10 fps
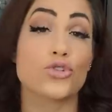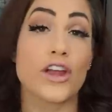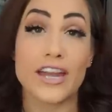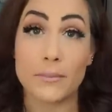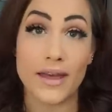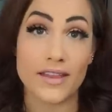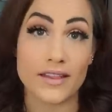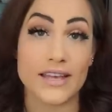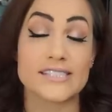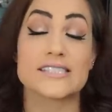create a
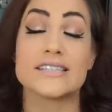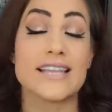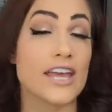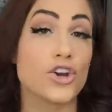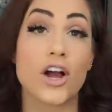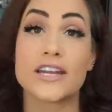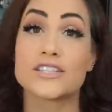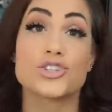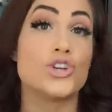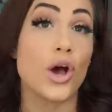mailing list, let your
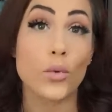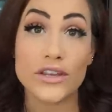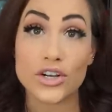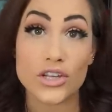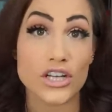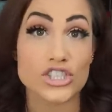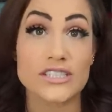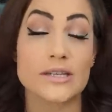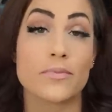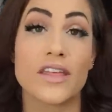audience know when you're launching
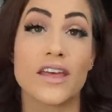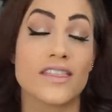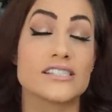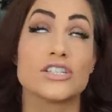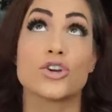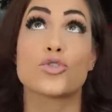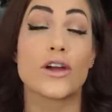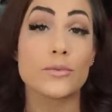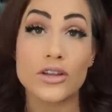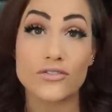something. That's an
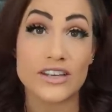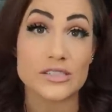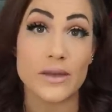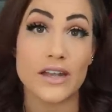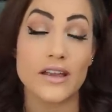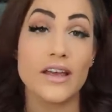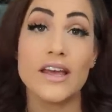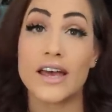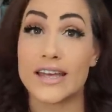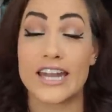incredible investment.
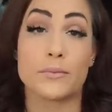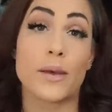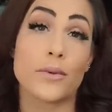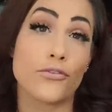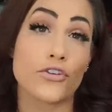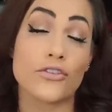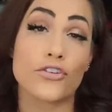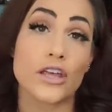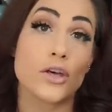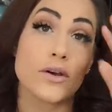Again, it might be free
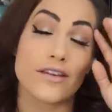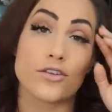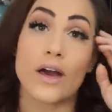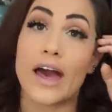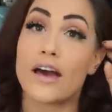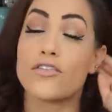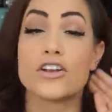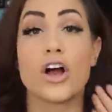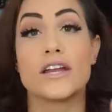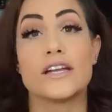for you. If you have
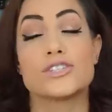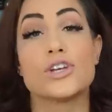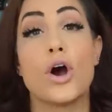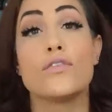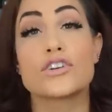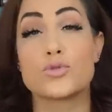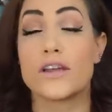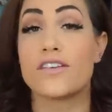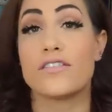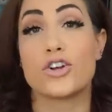an audience over
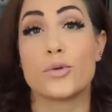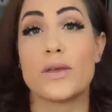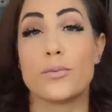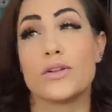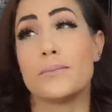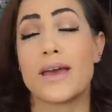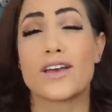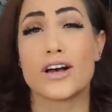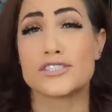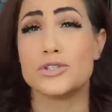2,500 people, it
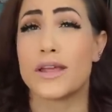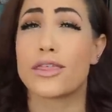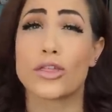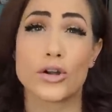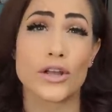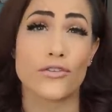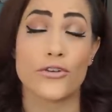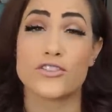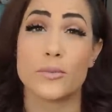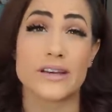might cost you like 30 or
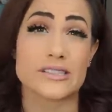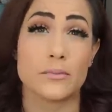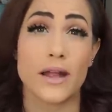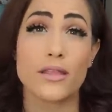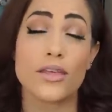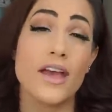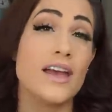50 bucks a month.